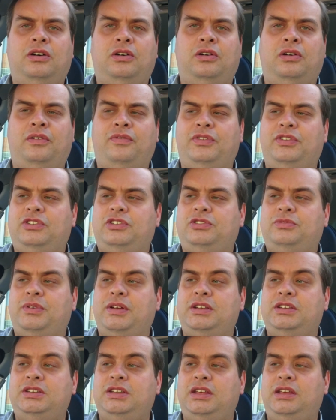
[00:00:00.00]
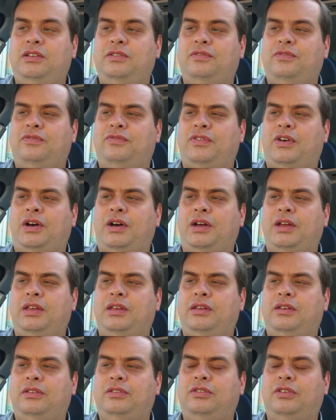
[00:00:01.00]
of
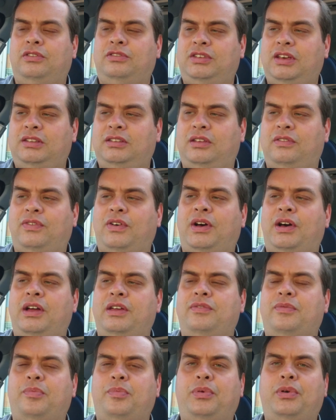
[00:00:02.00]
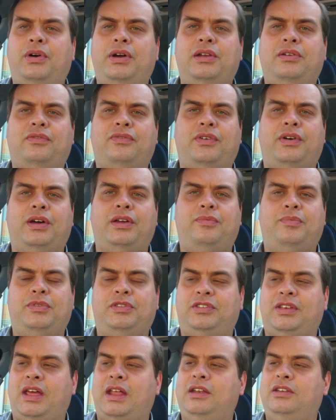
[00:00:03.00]
25, so
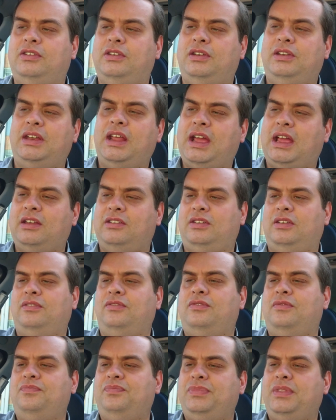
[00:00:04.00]
65.5% negative.